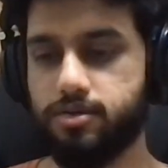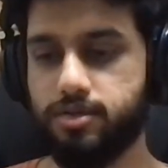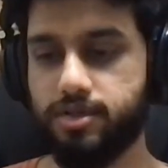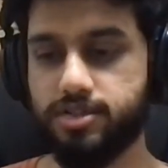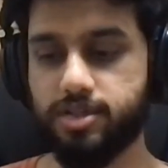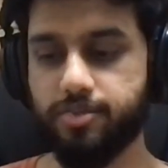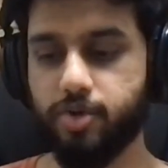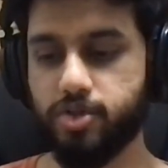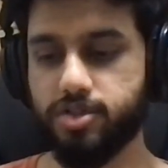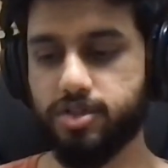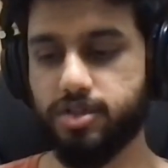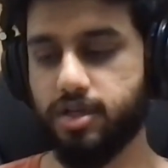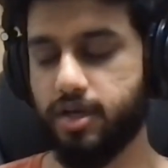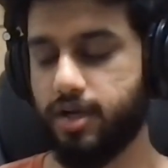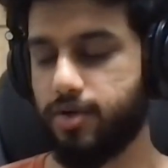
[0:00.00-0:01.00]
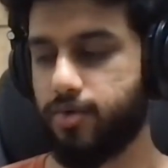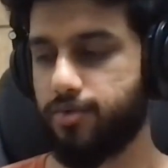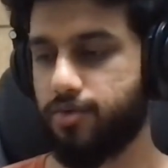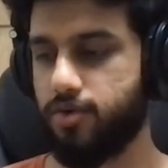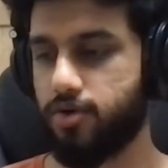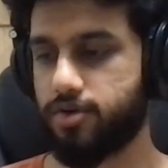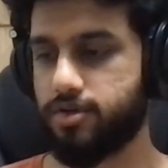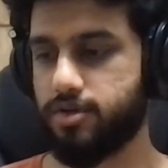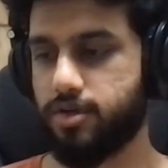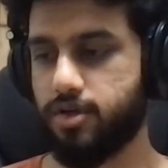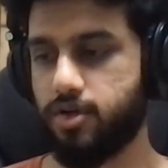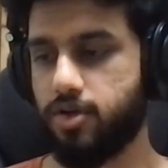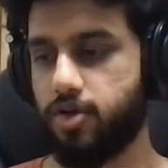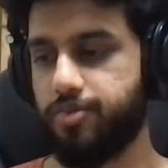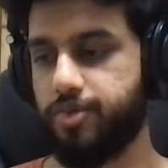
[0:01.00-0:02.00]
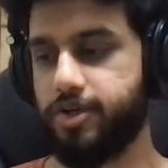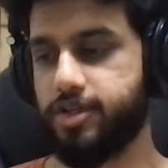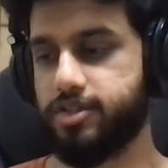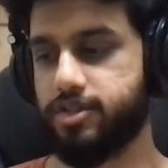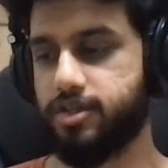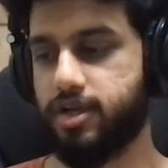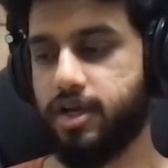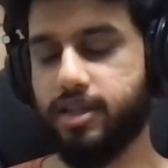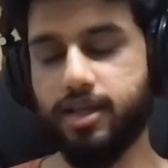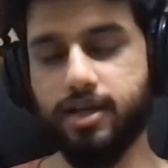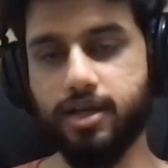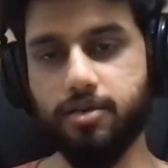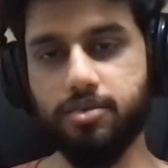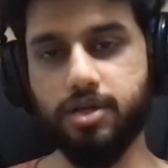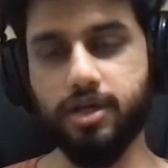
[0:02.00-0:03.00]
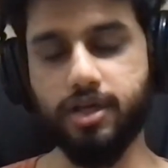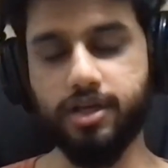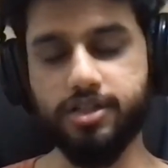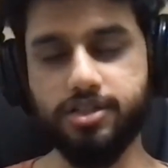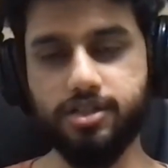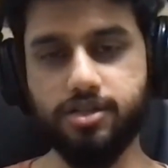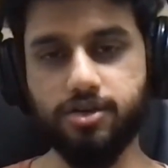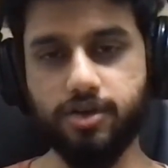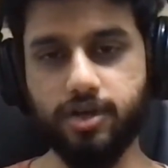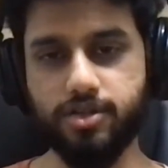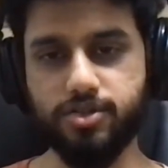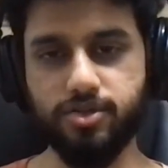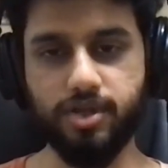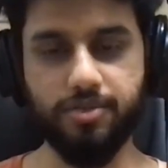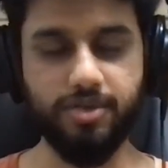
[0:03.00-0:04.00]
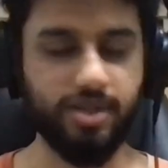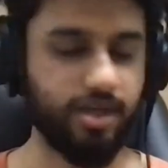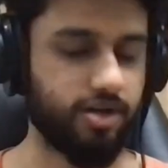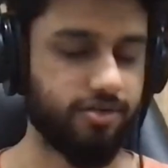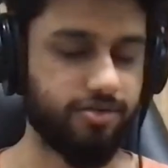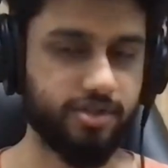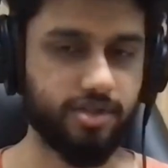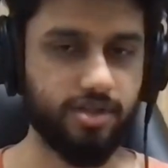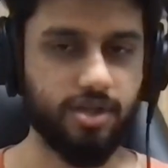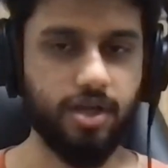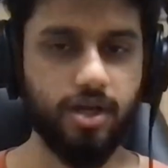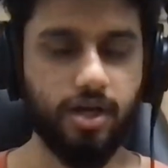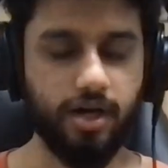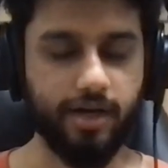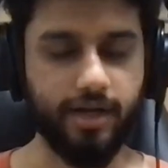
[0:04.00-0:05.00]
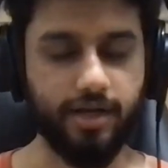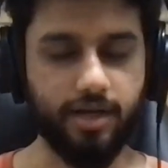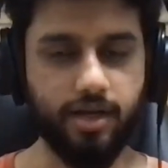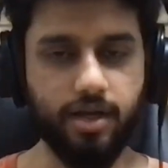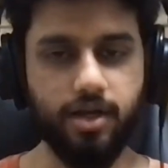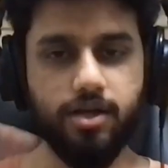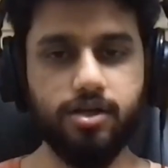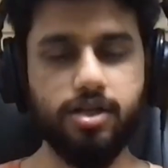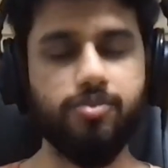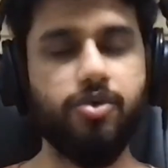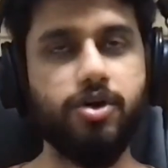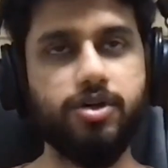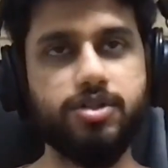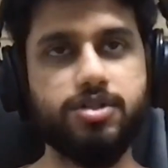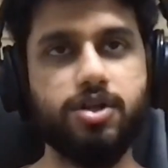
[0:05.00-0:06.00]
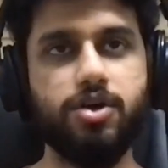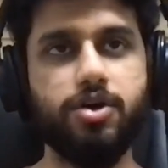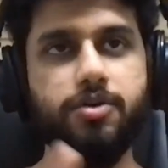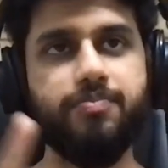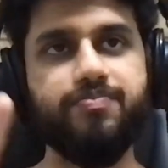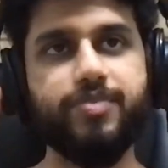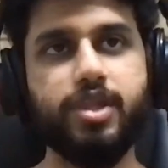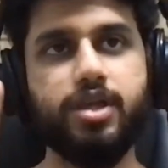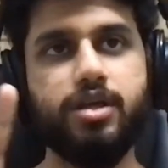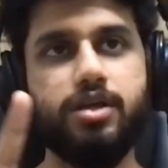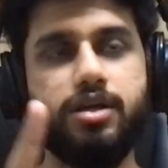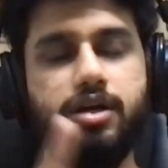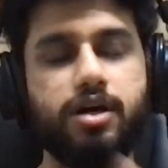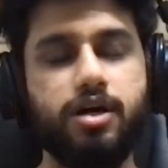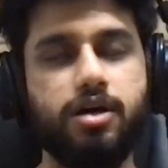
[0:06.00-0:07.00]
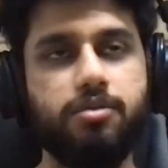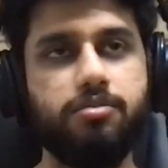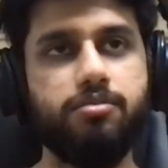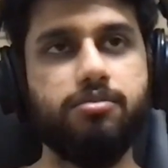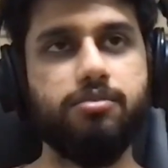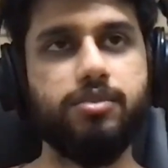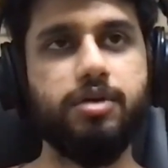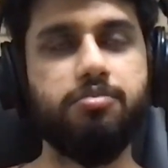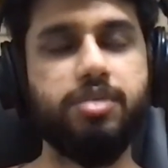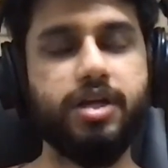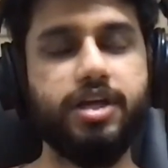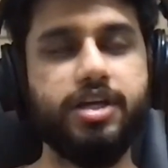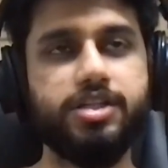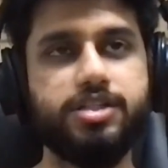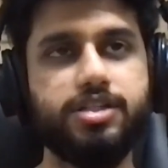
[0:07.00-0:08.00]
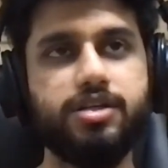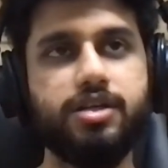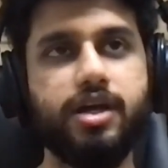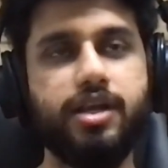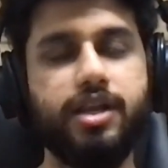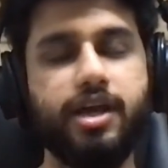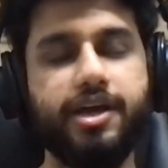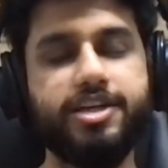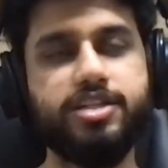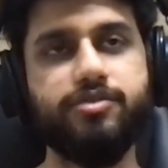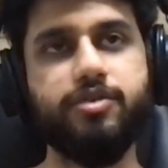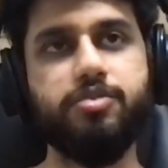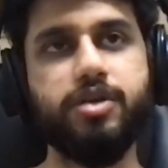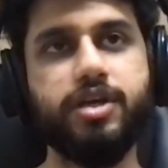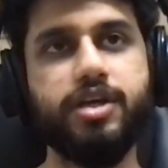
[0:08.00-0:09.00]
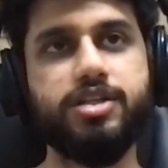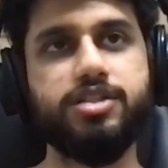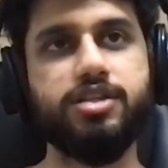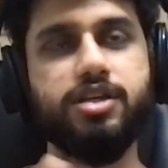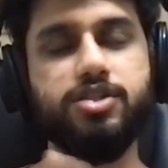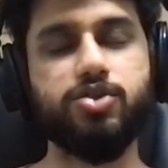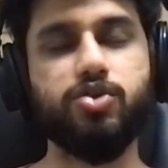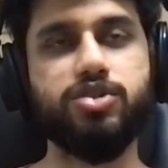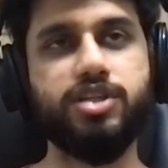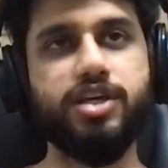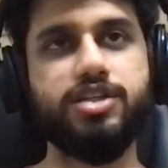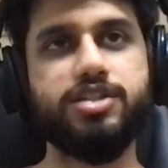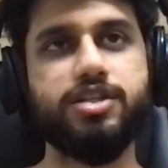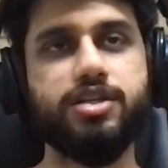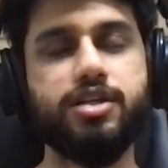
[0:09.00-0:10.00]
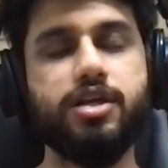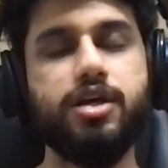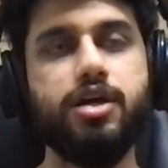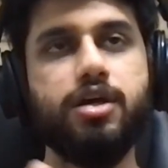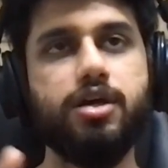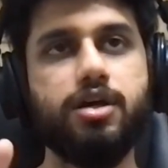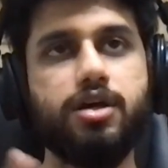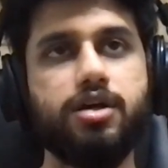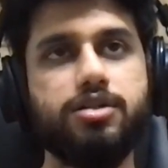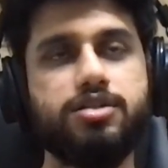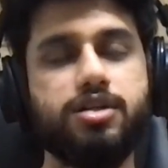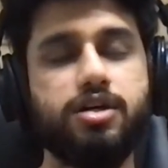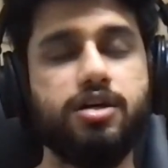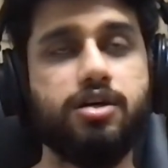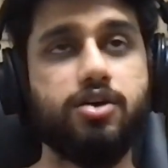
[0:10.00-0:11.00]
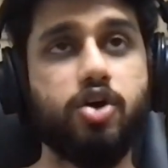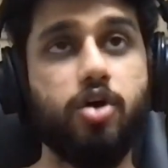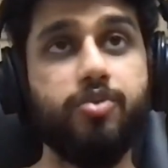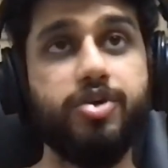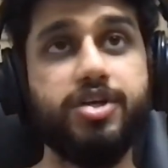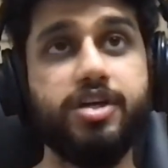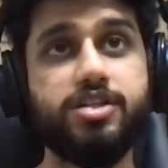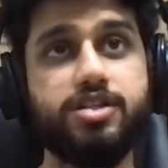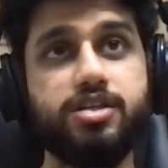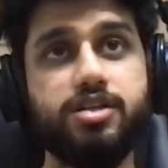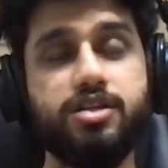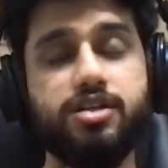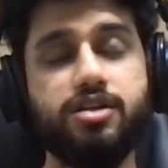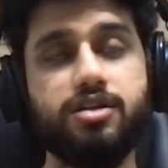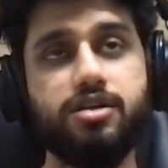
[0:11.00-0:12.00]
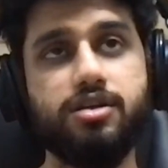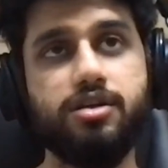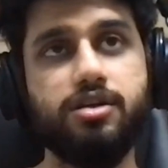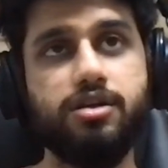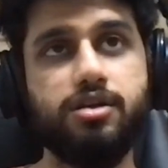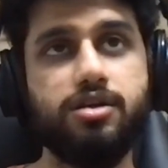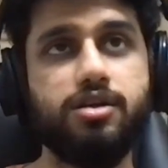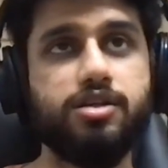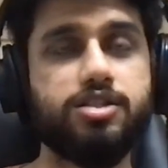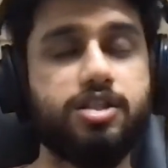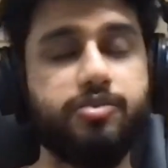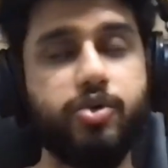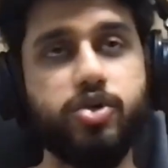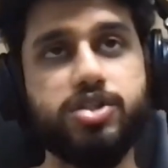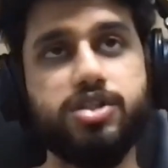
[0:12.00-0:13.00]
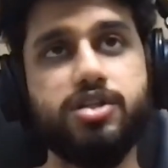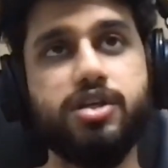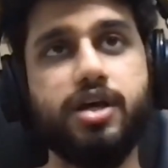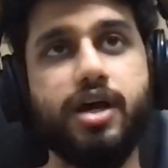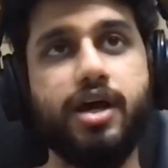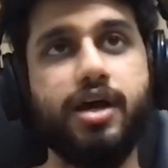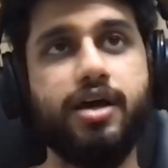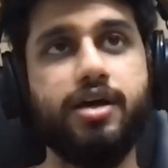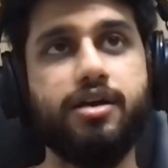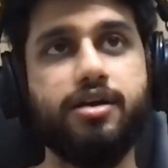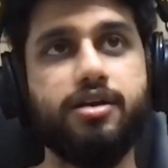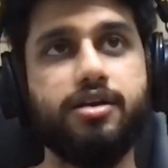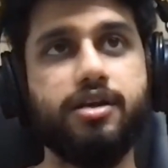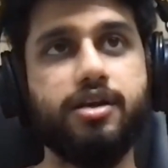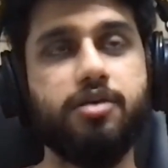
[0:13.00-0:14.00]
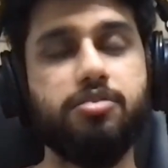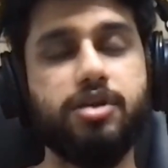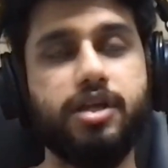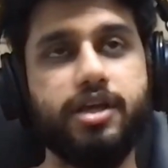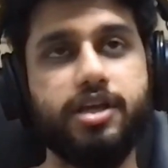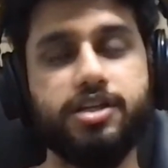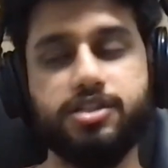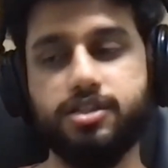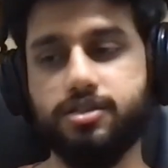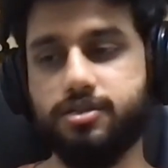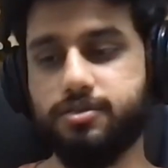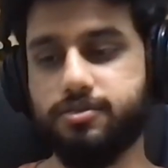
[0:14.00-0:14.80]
distribution, and we've got commutation, and then double negation. Okay, so let me think of again. De Morgan's law, implication and negation of implication, association, commutation, distribution, and double negation.